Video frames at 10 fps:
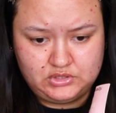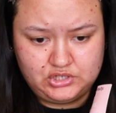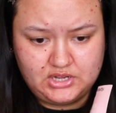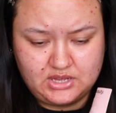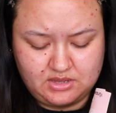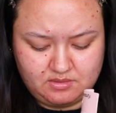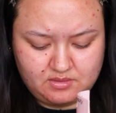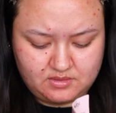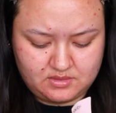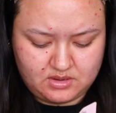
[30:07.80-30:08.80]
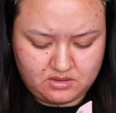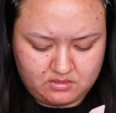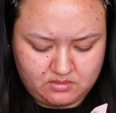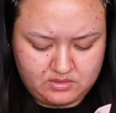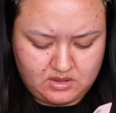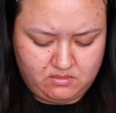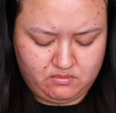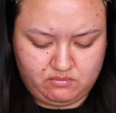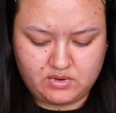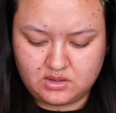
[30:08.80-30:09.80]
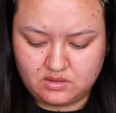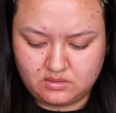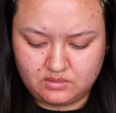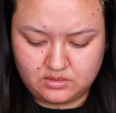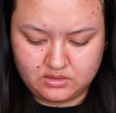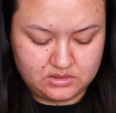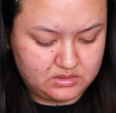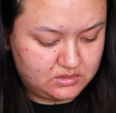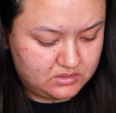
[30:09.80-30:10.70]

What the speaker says: She is stuck on there real good.